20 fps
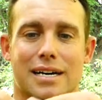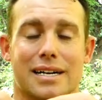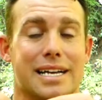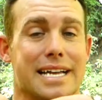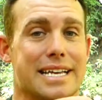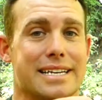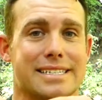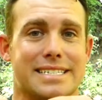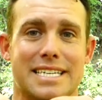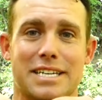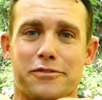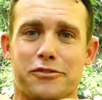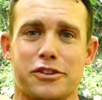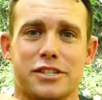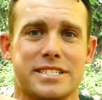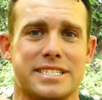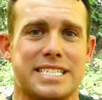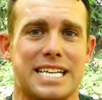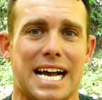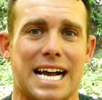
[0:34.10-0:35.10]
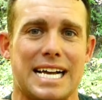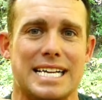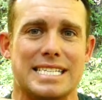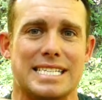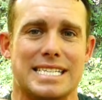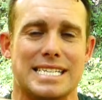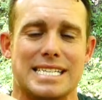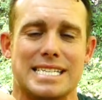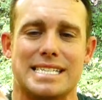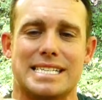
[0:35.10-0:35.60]
In different
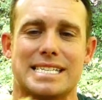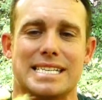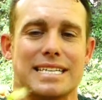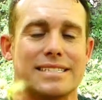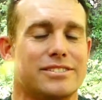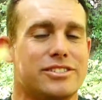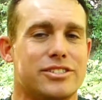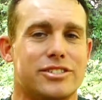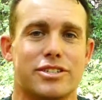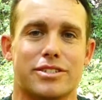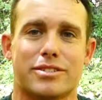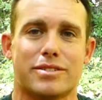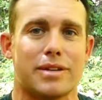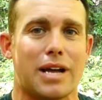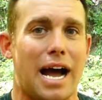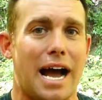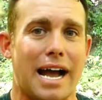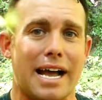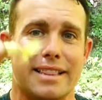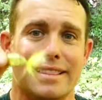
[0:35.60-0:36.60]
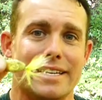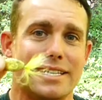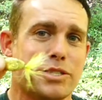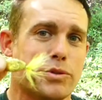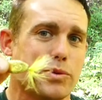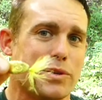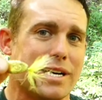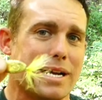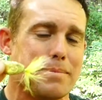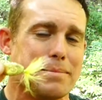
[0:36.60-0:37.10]
sizes, this
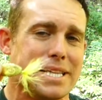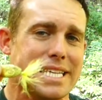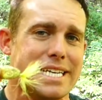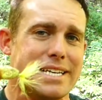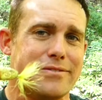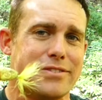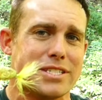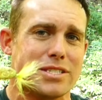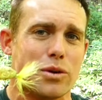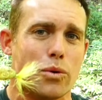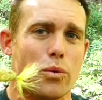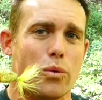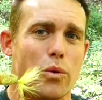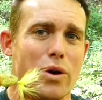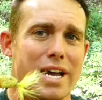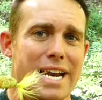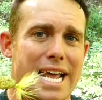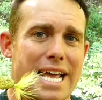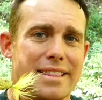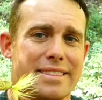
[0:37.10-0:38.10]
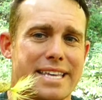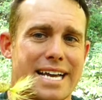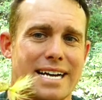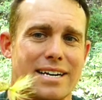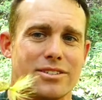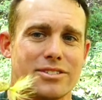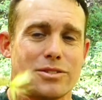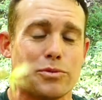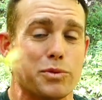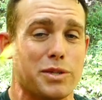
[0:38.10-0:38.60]
one I believe is a 1/8
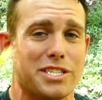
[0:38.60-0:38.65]
ounce,